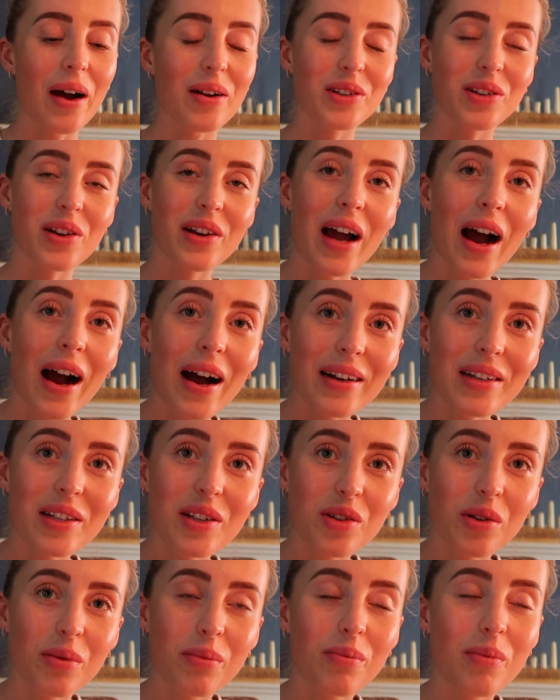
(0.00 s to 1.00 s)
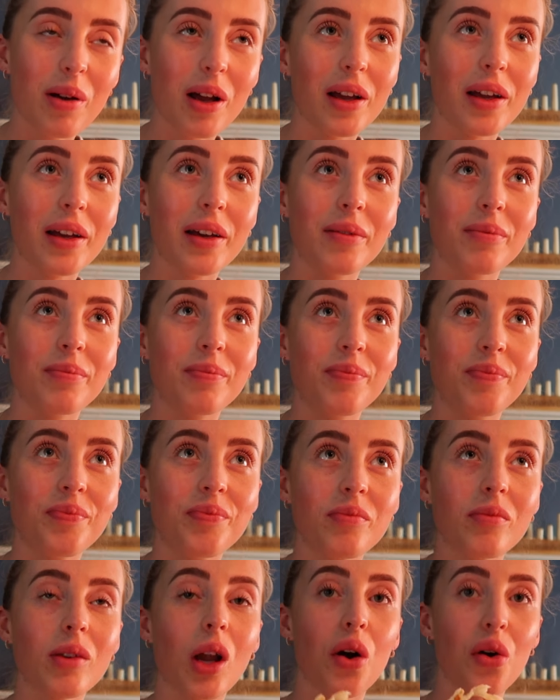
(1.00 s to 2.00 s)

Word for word: I was going to add some um,